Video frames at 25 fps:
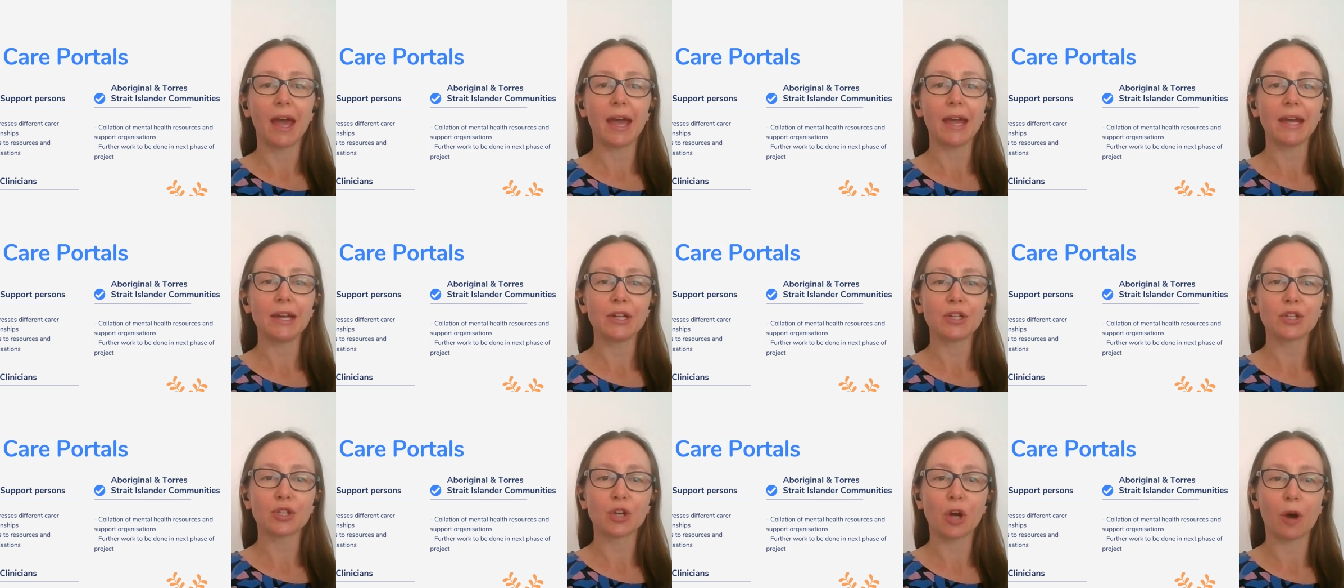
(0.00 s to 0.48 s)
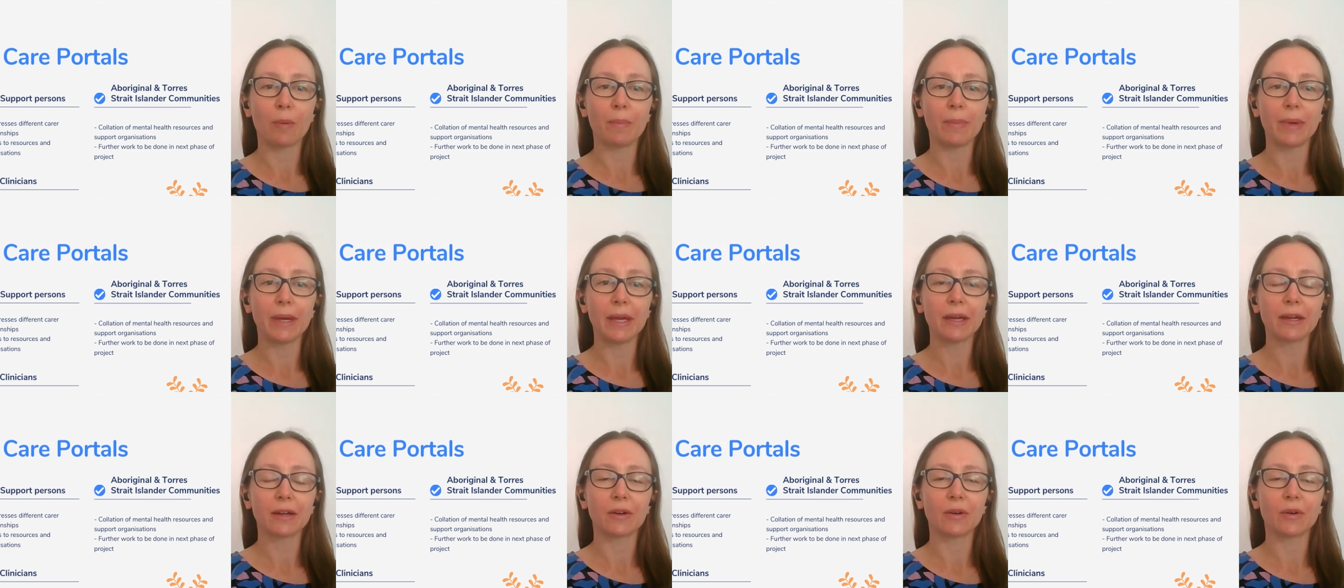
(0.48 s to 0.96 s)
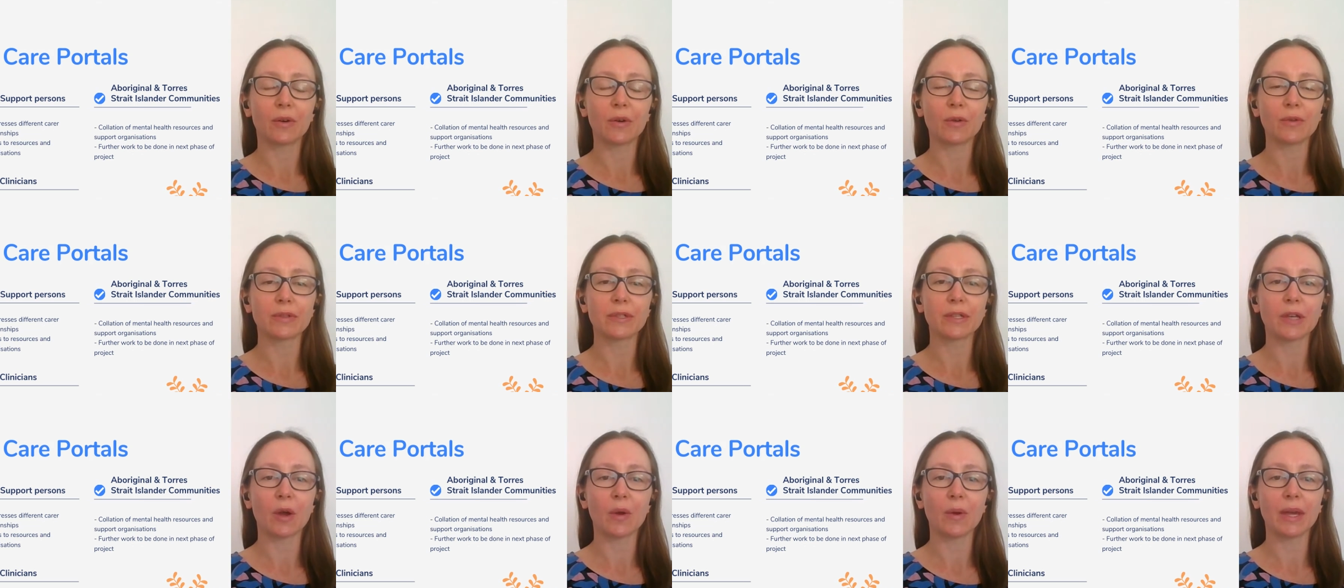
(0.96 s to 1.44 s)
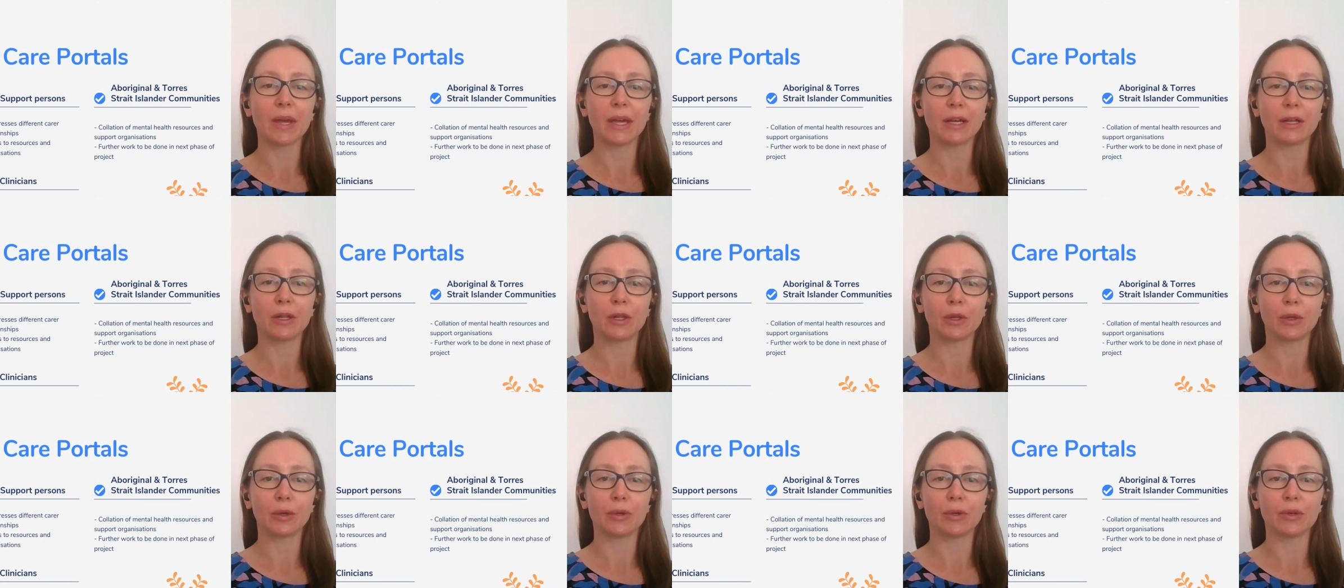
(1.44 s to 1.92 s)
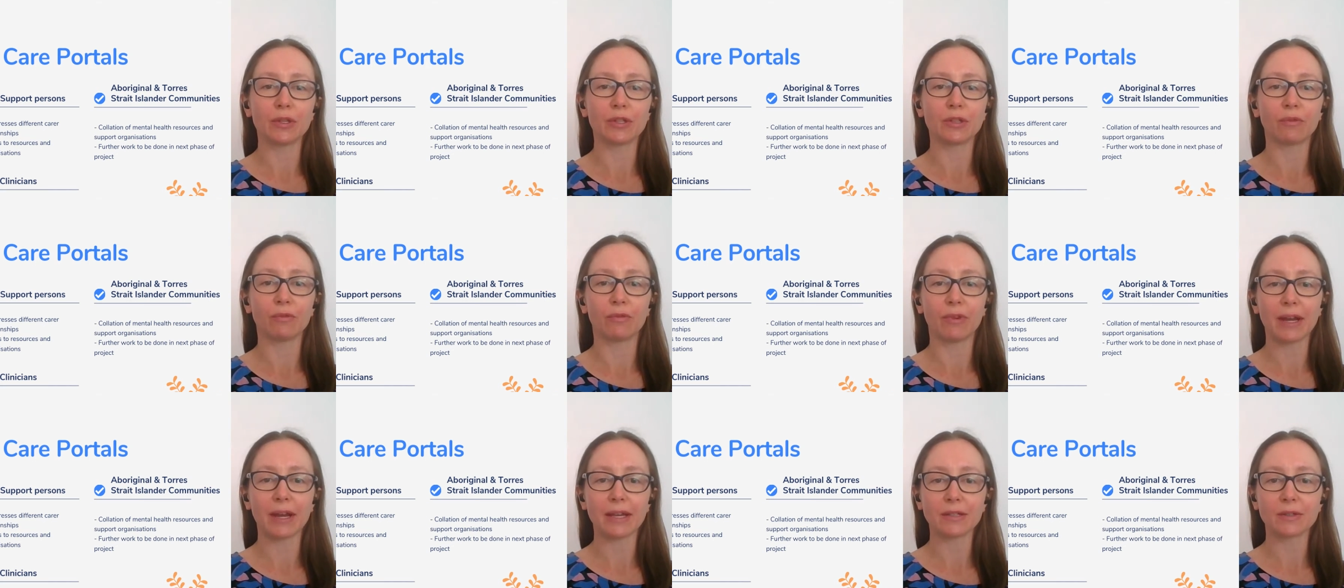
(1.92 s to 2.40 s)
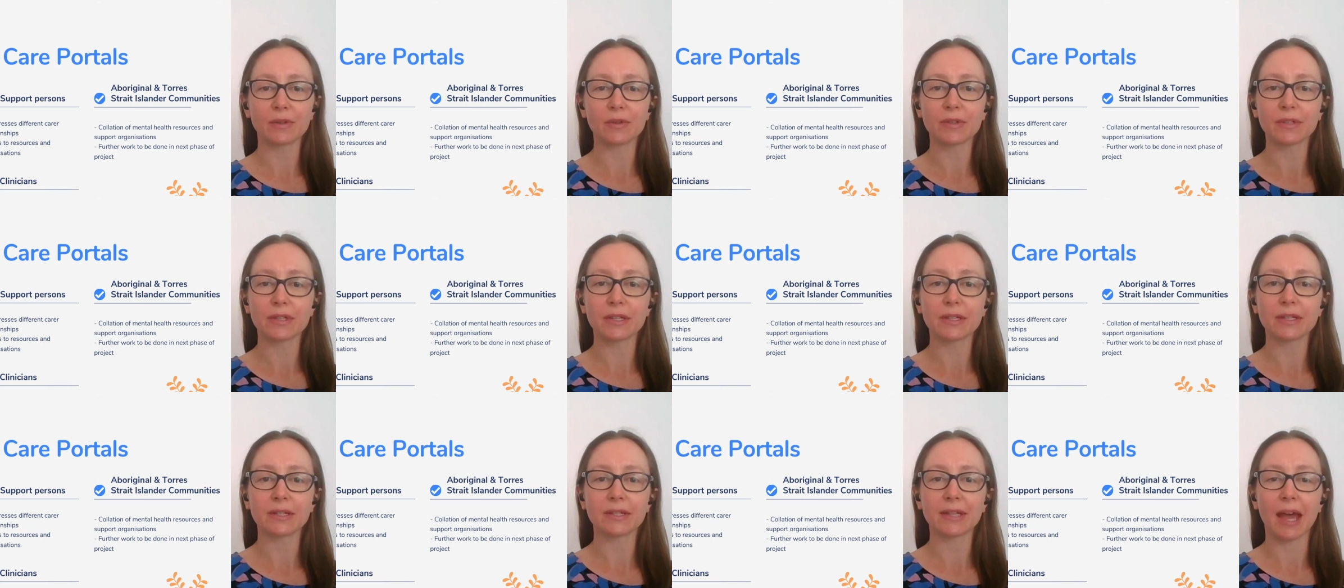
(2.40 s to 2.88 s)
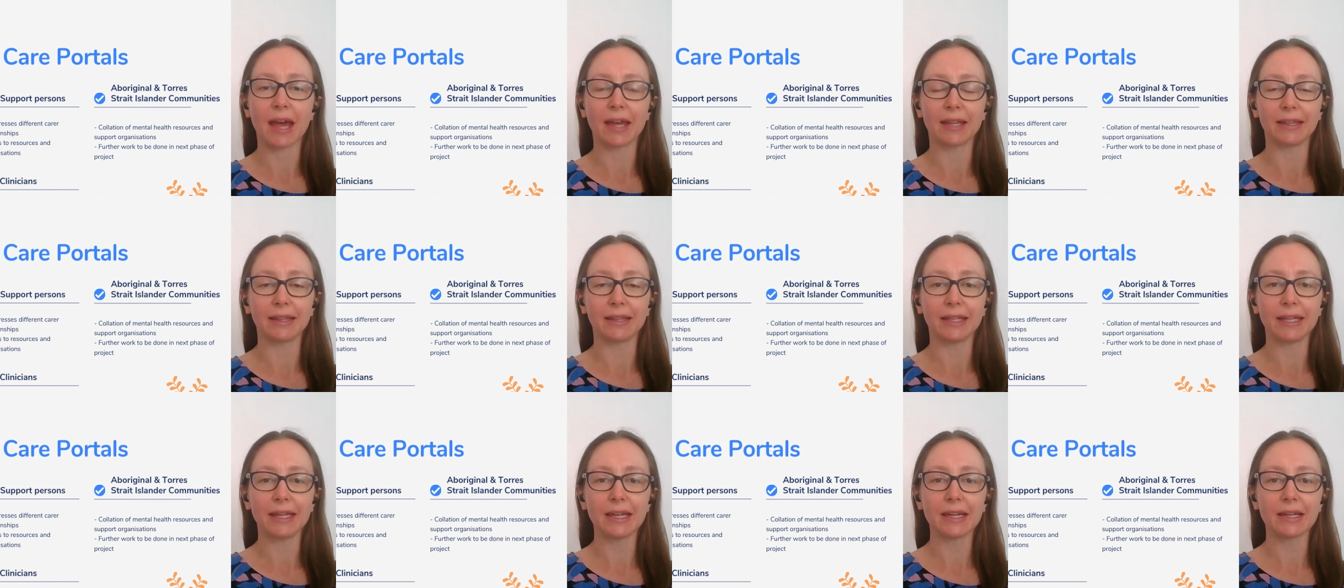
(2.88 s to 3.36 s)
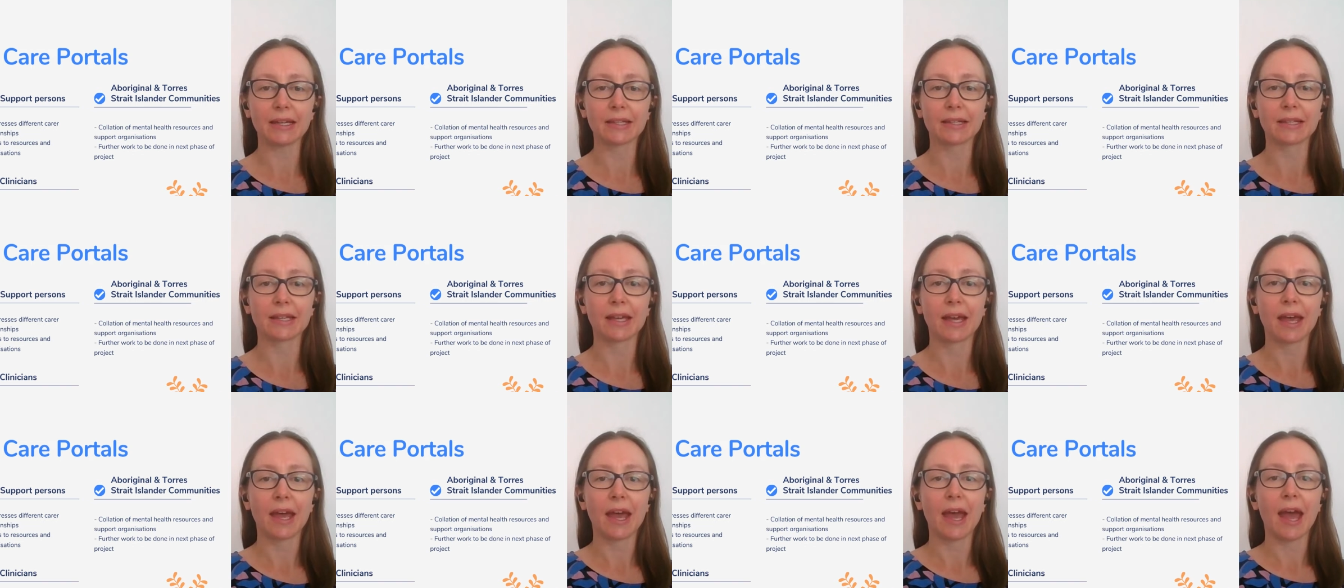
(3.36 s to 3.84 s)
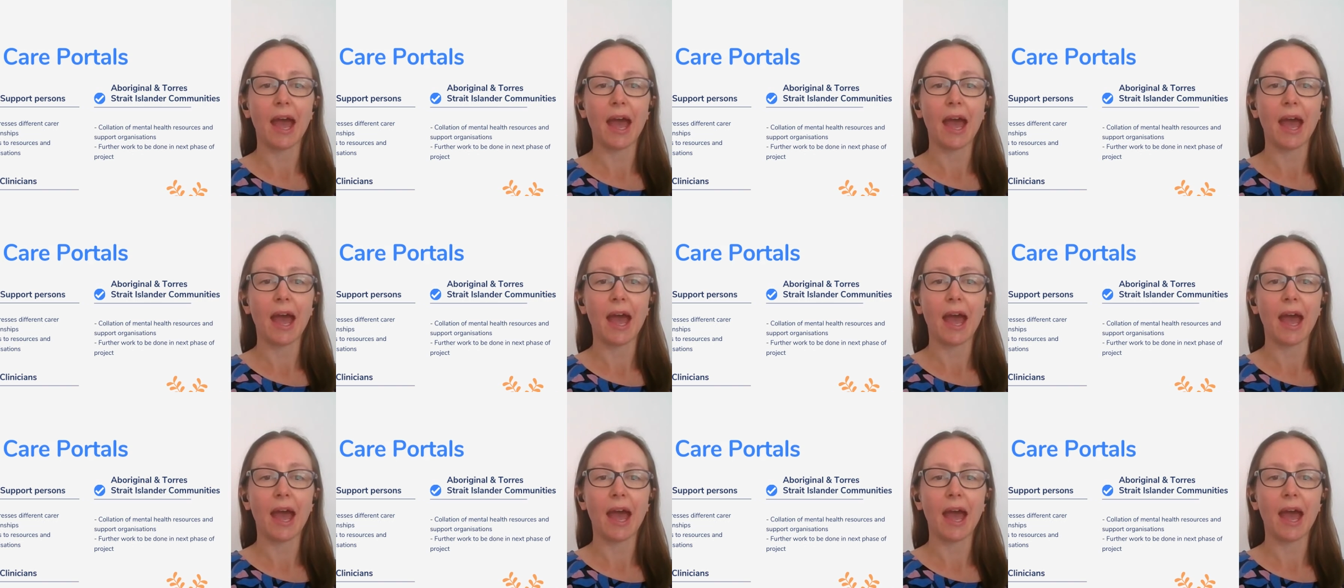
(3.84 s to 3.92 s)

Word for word: Each topic also includes resources and links,